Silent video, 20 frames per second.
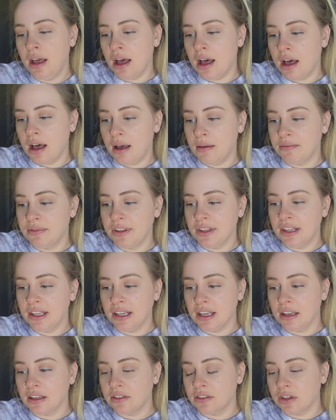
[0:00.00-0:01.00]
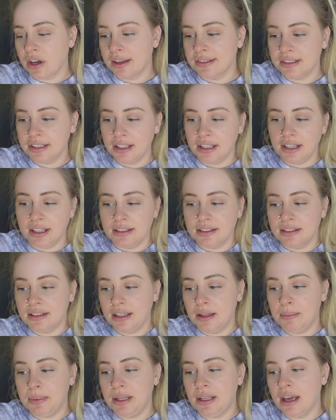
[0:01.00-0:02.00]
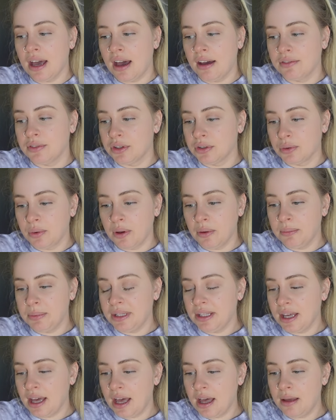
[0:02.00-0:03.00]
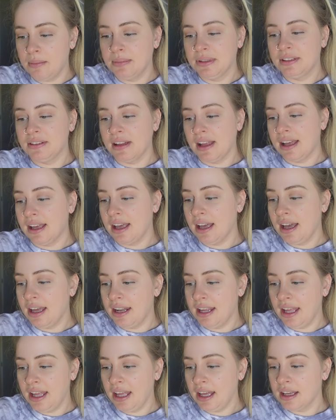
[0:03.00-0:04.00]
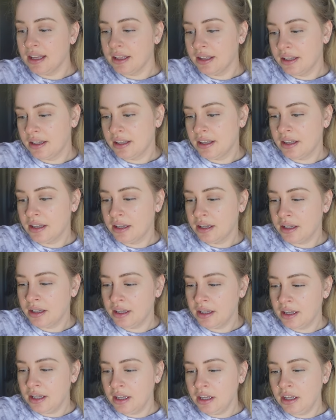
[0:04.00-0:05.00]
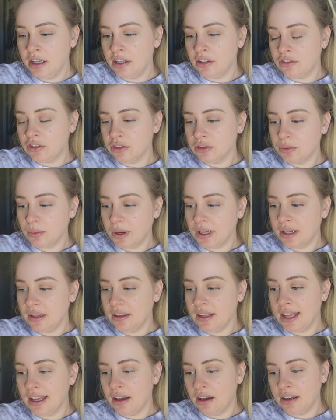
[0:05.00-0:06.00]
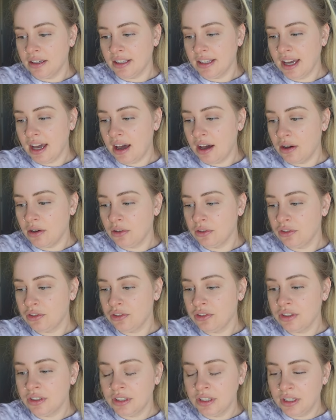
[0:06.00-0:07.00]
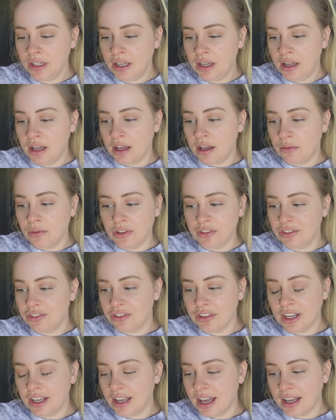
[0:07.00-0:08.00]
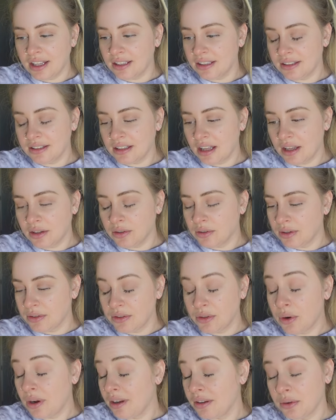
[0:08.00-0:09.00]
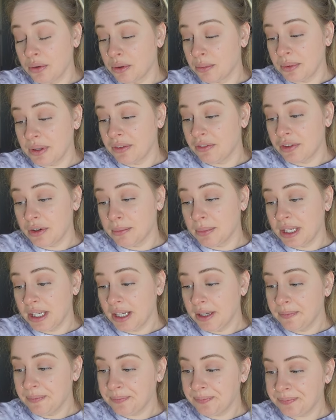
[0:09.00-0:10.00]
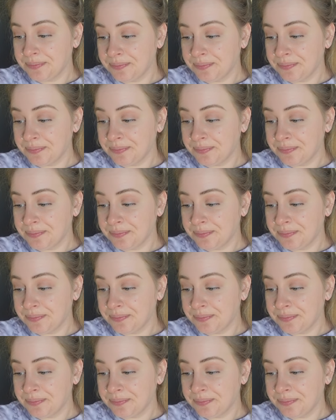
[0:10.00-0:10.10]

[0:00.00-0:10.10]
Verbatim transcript: Um, feeling exhausted and sleepy after 12 p.m., slight headache, just want to lay on couch which again is not not normal for me.